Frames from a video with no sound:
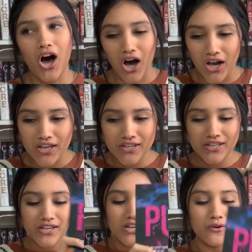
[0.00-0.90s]

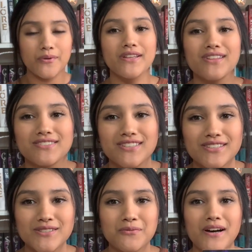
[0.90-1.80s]
unrealistic
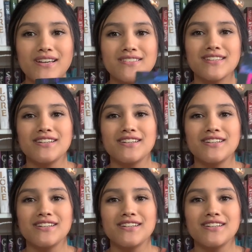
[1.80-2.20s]
this was.